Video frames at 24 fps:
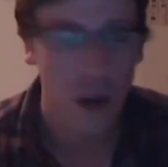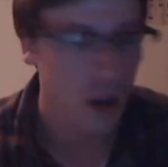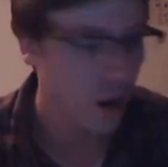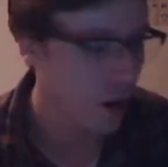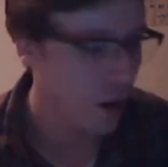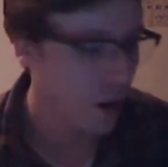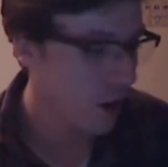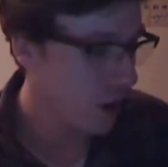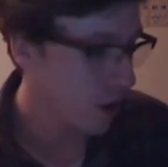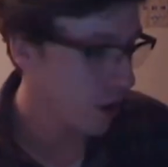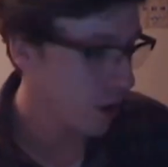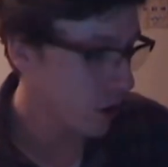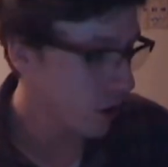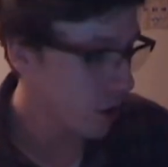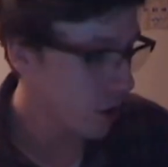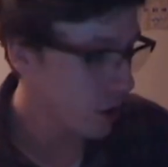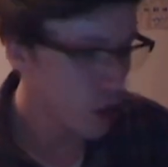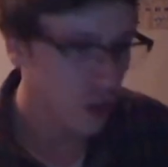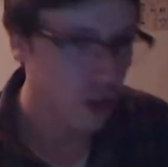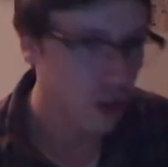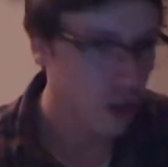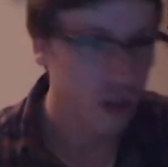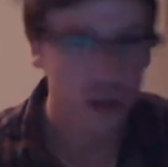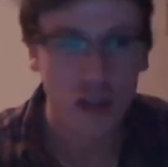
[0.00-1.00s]
or
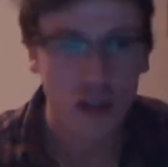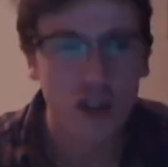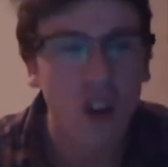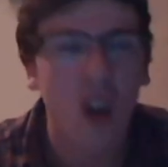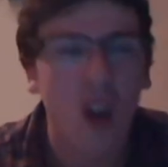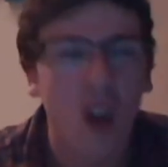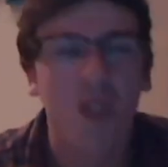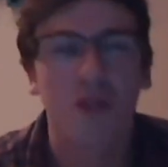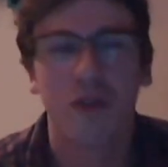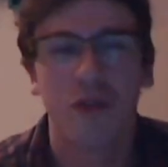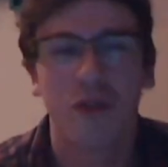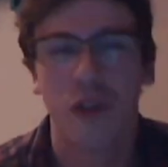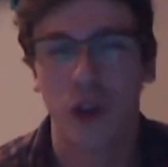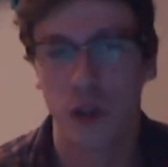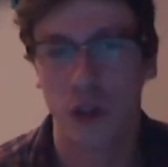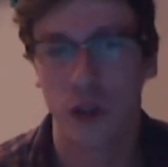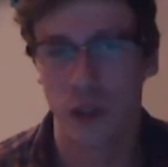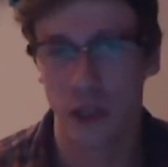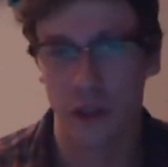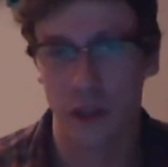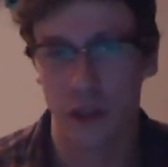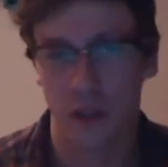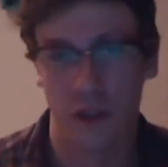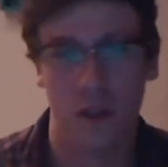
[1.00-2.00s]
they're just not
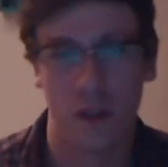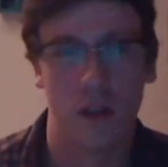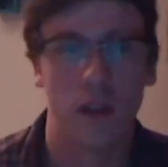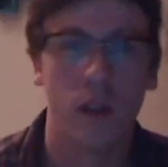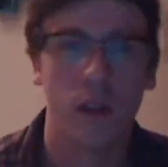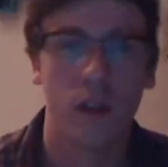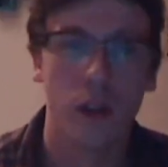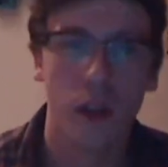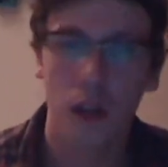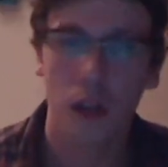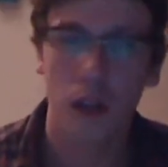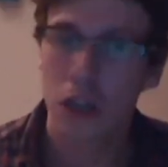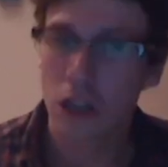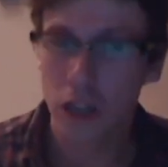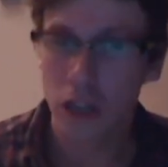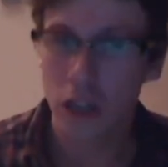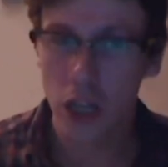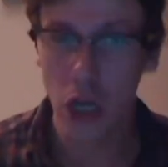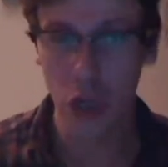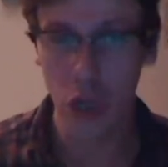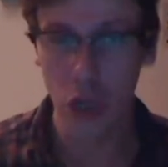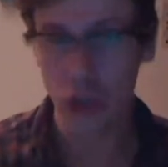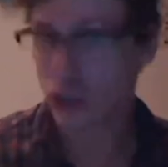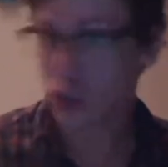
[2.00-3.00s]
fun, you
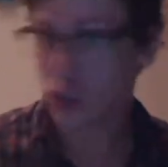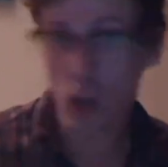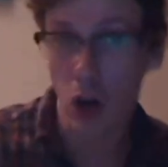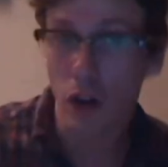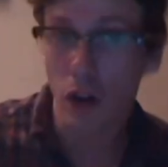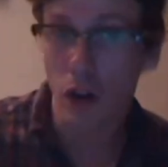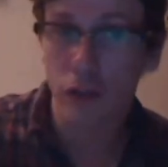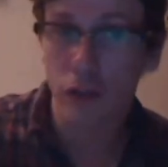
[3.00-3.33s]
know, because they're not a